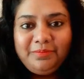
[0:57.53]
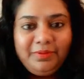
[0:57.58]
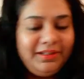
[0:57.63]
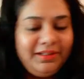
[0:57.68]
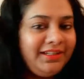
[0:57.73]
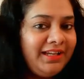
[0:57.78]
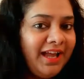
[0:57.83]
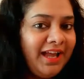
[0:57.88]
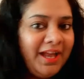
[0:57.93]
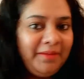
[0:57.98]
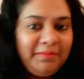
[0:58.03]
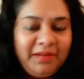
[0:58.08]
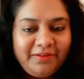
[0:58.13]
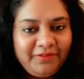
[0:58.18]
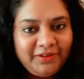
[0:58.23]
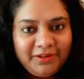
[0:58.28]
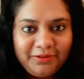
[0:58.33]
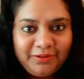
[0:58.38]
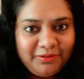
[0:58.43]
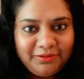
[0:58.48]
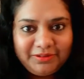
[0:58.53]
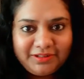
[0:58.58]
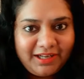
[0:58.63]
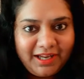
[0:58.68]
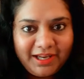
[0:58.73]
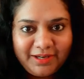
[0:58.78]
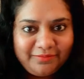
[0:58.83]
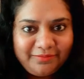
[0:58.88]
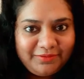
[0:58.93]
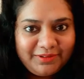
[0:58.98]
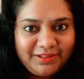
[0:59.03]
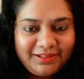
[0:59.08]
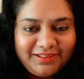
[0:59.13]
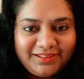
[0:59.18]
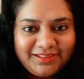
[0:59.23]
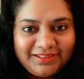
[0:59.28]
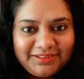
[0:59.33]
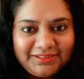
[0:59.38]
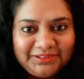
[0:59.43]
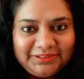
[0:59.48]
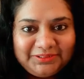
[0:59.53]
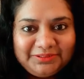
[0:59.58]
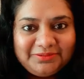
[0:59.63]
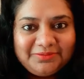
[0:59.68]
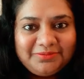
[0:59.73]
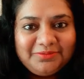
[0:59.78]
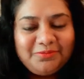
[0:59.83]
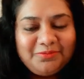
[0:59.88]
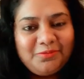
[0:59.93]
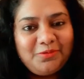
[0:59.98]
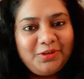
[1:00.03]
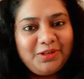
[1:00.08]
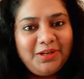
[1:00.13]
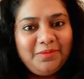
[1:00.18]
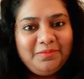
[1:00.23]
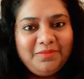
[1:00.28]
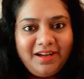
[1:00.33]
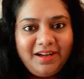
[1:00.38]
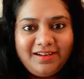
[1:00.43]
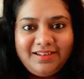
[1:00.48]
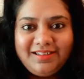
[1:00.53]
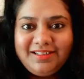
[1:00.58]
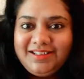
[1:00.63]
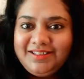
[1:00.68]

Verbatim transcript: but yeah i'm having a good time with uh, what i'm currently